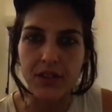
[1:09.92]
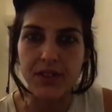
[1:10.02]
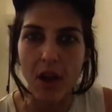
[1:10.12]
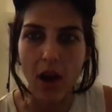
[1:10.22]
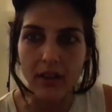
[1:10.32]

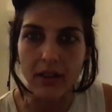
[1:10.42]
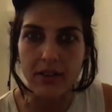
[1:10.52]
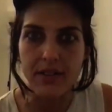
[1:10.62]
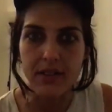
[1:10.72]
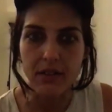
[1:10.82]
silence
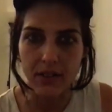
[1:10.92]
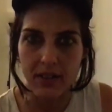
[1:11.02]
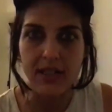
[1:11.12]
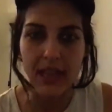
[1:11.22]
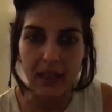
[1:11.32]

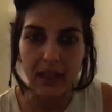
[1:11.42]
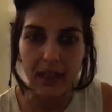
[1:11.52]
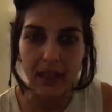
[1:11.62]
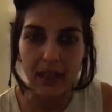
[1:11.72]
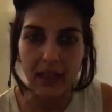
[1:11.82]
that's killing
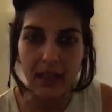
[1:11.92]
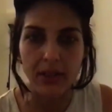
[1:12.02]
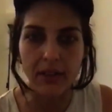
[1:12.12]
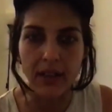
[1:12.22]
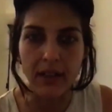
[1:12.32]
us,
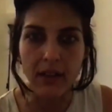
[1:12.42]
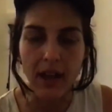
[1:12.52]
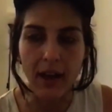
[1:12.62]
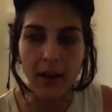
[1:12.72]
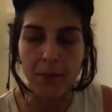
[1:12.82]
really.
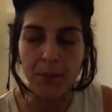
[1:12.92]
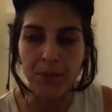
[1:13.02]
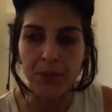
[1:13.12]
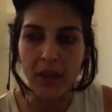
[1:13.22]
Um,